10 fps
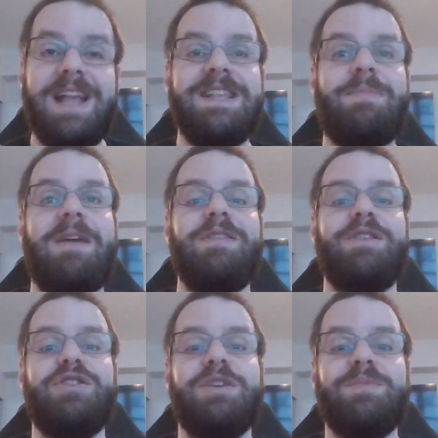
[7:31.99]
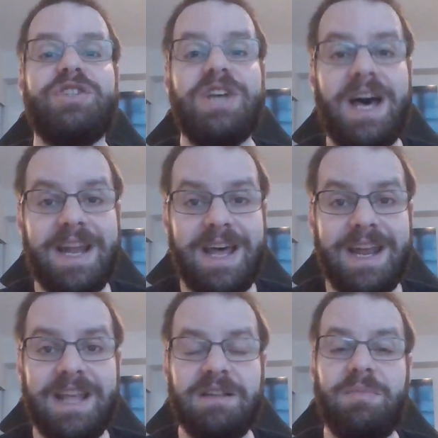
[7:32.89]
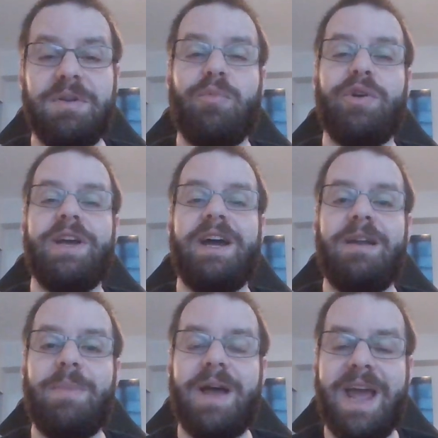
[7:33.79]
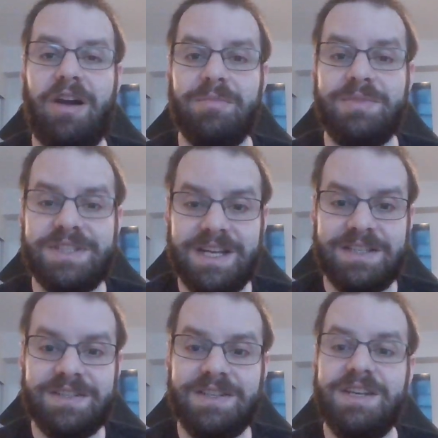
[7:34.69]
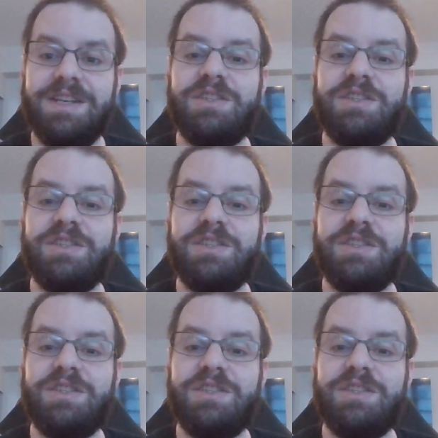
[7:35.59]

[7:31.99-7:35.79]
end up having their ships shot at, end up being boycotted by Arab states.